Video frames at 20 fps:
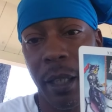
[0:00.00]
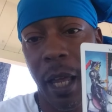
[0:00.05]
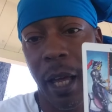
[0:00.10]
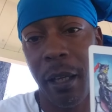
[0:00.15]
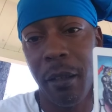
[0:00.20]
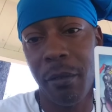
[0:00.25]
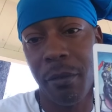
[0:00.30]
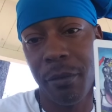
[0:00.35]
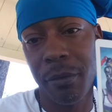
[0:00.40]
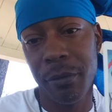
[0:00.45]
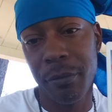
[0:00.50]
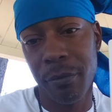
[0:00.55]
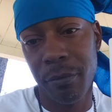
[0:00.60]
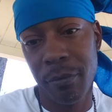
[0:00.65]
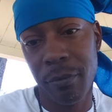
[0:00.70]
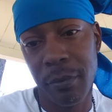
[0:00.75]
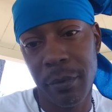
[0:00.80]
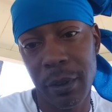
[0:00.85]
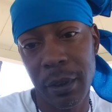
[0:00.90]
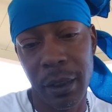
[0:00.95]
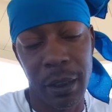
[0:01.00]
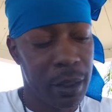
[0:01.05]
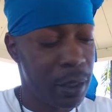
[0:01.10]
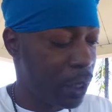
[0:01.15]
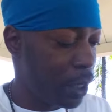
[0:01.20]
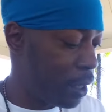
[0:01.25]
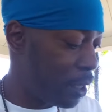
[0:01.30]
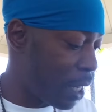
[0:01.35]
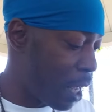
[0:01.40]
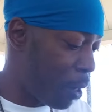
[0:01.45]

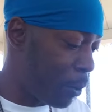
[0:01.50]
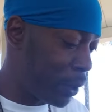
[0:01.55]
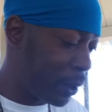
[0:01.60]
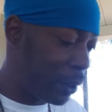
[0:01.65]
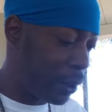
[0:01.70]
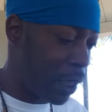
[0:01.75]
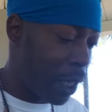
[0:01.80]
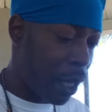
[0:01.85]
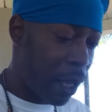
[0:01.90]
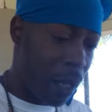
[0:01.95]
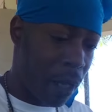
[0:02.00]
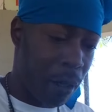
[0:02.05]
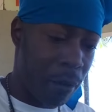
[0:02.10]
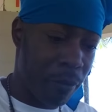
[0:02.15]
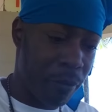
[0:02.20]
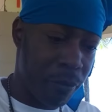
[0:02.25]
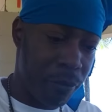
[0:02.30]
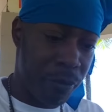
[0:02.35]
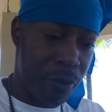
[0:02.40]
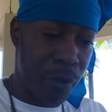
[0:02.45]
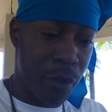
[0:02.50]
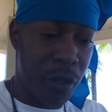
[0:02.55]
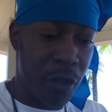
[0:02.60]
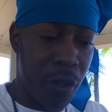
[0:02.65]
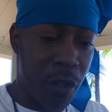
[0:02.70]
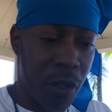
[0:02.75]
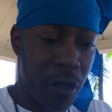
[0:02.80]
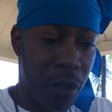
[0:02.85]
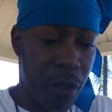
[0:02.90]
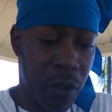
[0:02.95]
life. And now it's time for
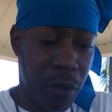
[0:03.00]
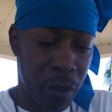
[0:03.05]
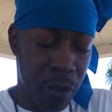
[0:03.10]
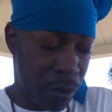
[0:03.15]
your